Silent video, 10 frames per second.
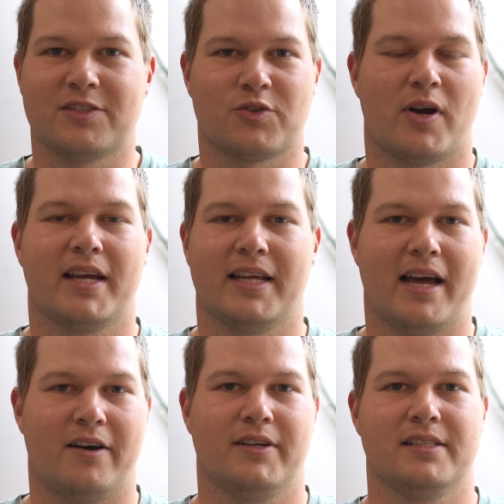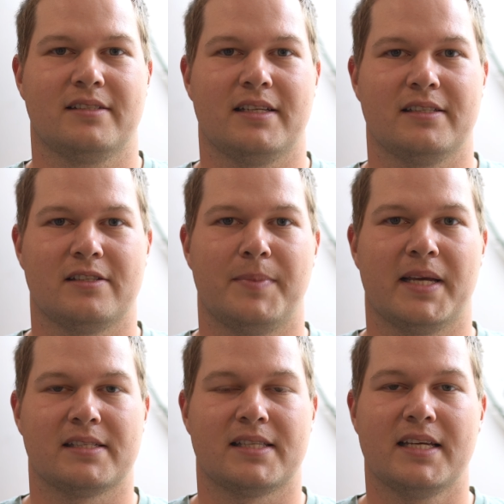and trying it out is the
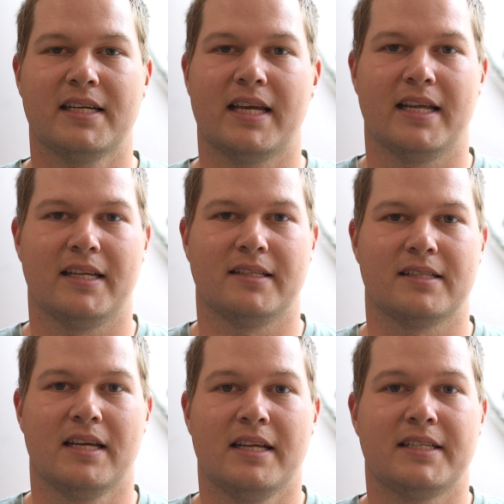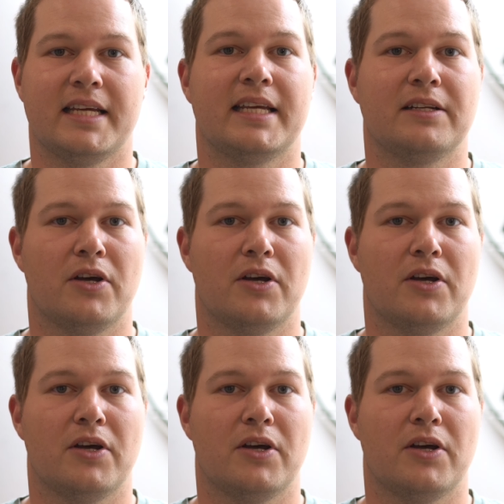biggest thing, and taking